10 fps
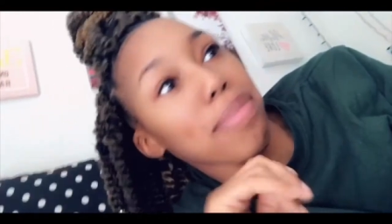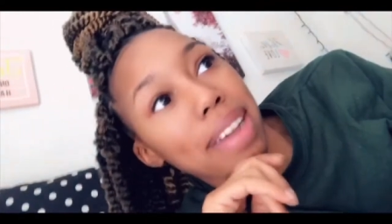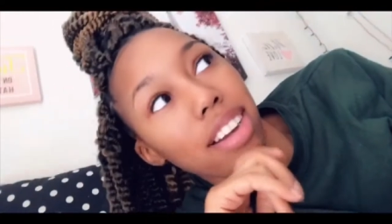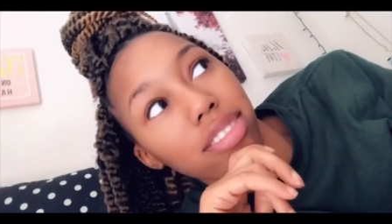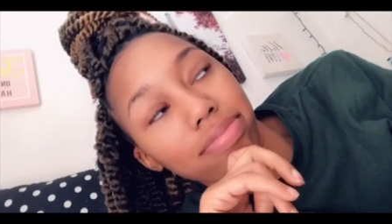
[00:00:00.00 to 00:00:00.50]

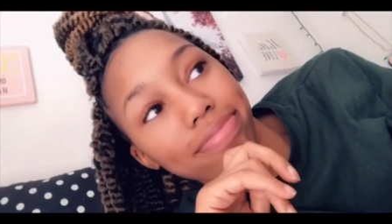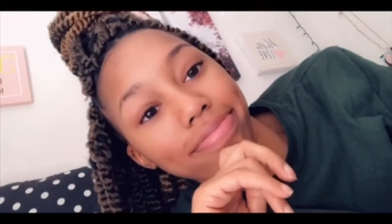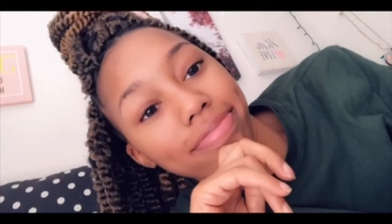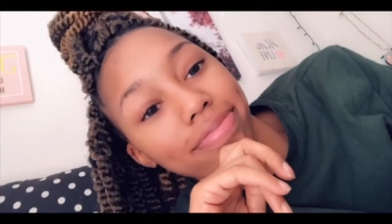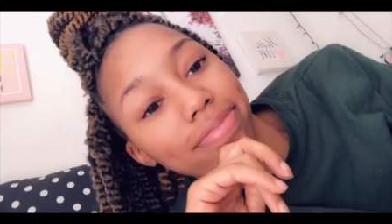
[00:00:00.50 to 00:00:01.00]
out.
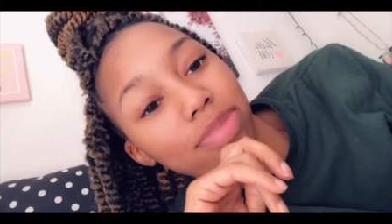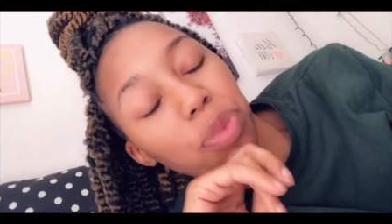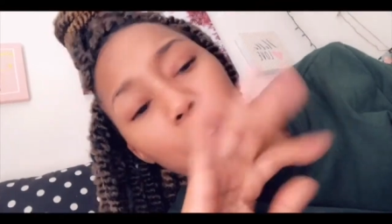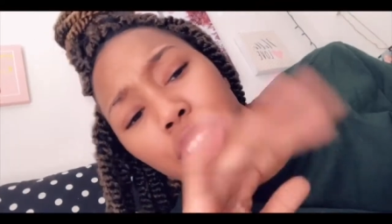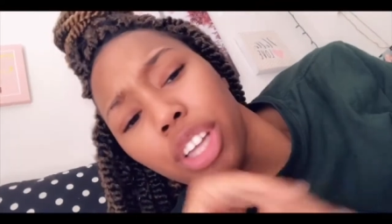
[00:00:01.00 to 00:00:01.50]

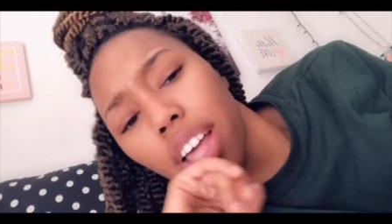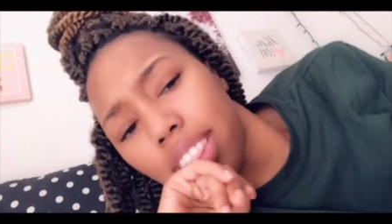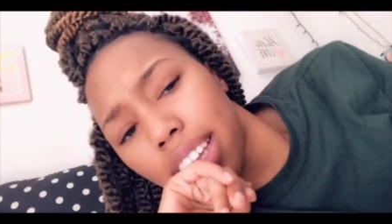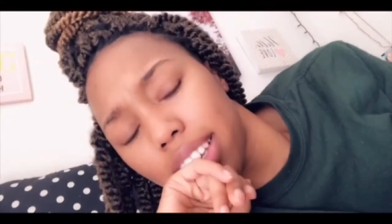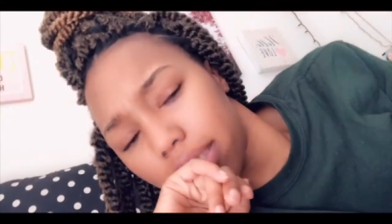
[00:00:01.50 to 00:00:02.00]
What do y'all
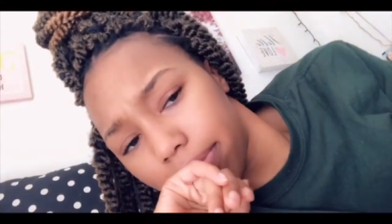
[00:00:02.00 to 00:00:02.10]
think?